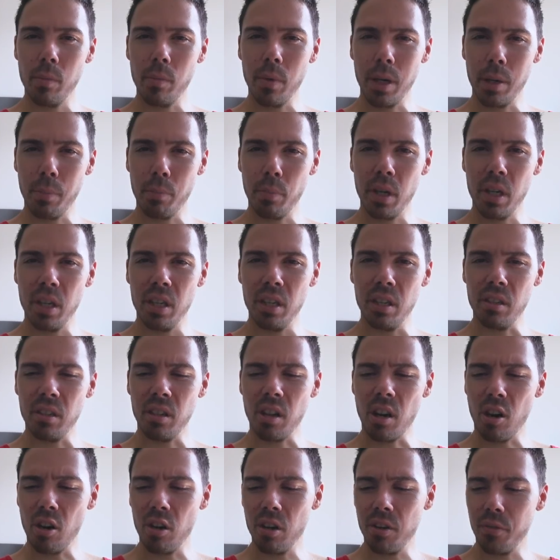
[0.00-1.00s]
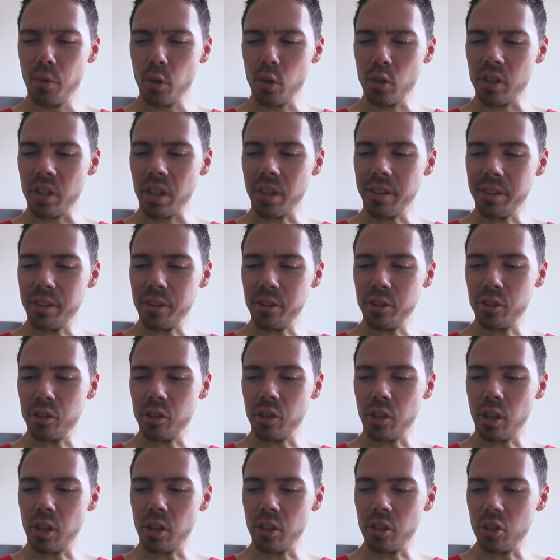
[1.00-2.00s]
in my opinion, carnivore
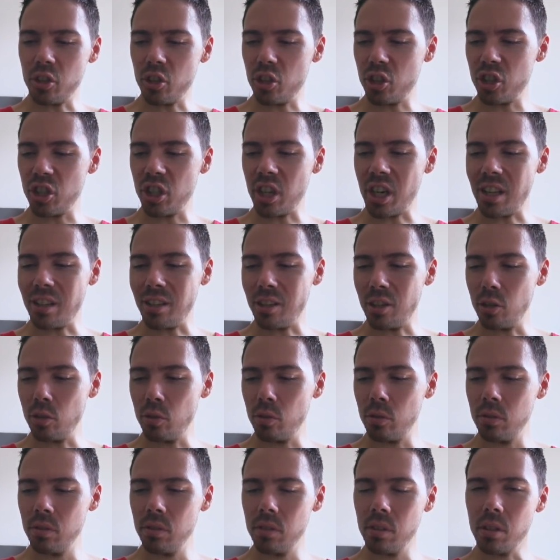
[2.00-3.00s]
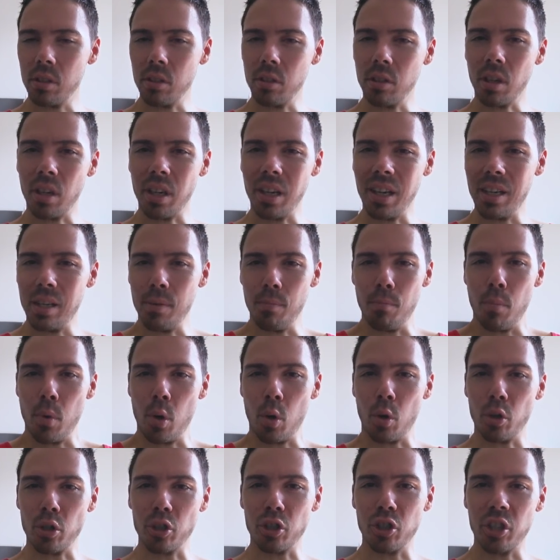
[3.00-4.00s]
dieters aren't shallow. They're not any
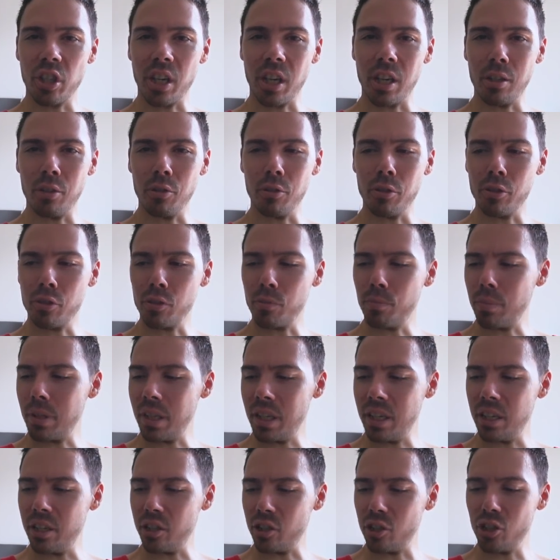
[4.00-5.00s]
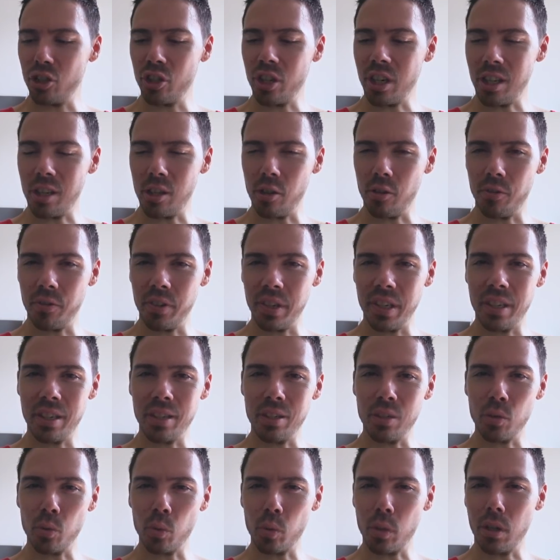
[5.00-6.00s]
more shallow. There's plenty of shallow
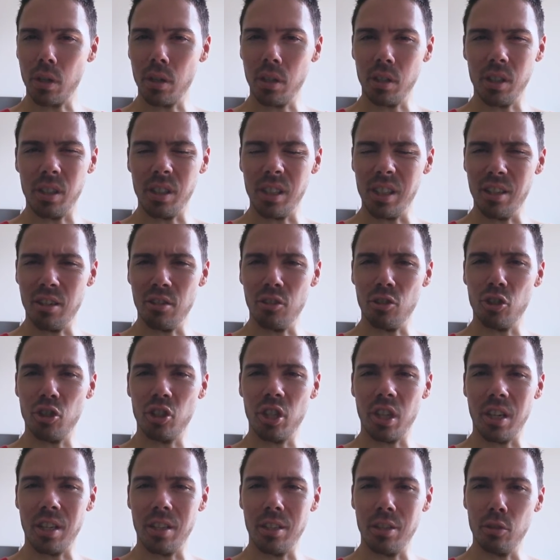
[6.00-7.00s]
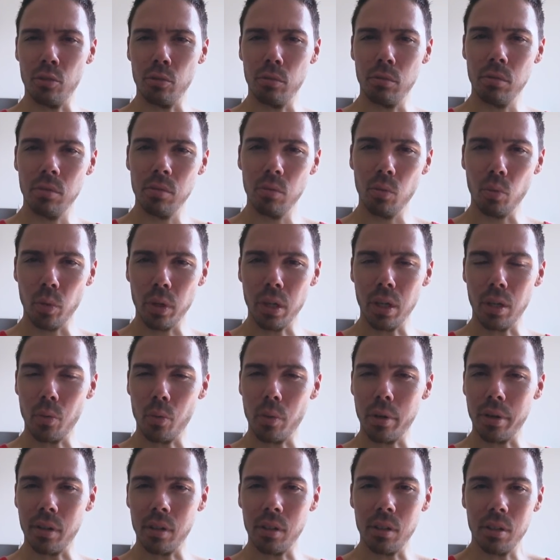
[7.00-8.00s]
vegans. We're all a little shallow. We all
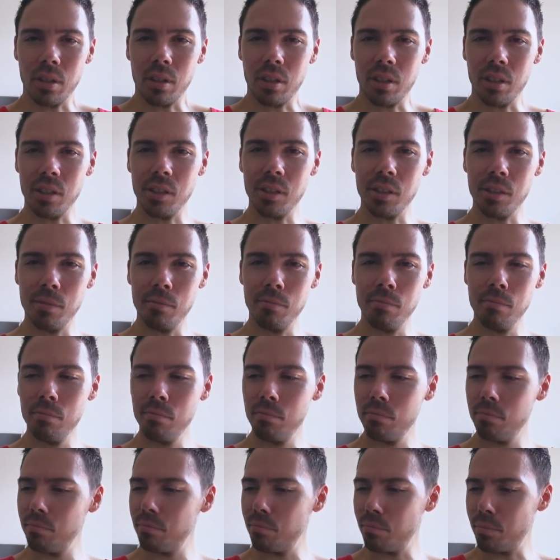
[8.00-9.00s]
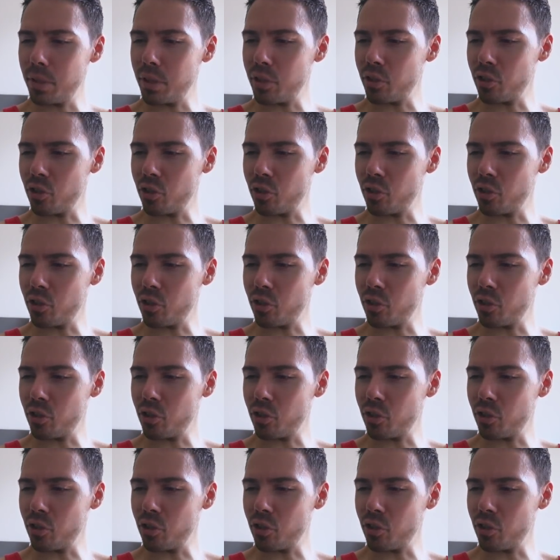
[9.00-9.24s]
want to look good, be